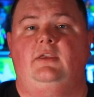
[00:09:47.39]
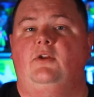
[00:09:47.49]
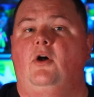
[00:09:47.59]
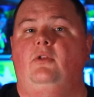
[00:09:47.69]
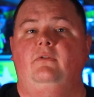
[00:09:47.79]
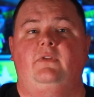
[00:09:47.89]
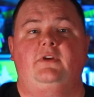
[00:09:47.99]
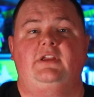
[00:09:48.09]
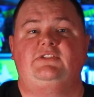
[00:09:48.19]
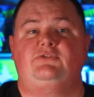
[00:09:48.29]
In all of
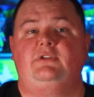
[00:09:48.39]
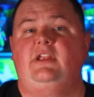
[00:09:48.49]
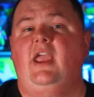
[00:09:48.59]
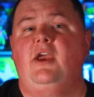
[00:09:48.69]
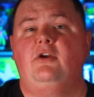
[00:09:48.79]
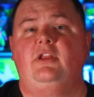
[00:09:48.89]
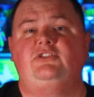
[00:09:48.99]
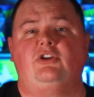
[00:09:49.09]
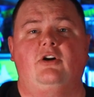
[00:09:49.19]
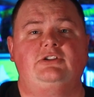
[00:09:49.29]
their history,
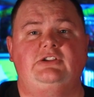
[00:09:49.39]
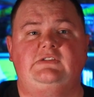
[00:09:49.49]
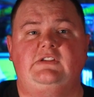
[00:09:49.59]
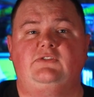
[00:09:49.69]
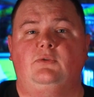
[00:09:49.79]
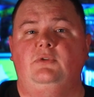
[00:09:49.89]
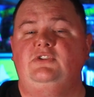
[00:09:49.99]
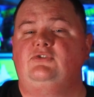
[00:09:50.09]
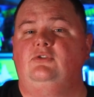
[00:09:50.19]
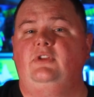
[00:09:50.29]
Heritage Auctions has
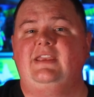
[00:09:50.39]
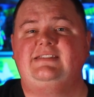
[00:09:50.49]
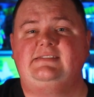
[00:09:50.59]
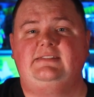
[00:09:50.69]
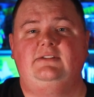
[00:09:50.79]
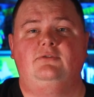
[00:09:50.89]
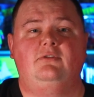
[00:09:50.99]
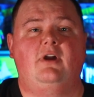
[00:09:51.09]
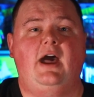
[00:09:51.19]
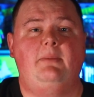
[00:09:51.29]
only sold a
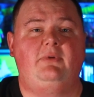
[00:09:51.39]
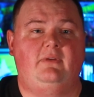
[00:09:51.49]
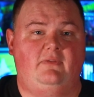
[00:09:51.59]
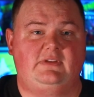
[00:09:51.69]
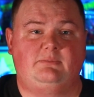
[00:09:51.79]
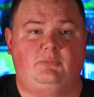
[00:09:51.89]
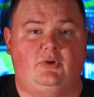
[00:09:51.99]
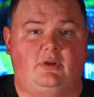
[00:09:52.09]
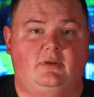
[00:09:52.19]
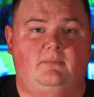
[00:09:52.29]
single copy of this book.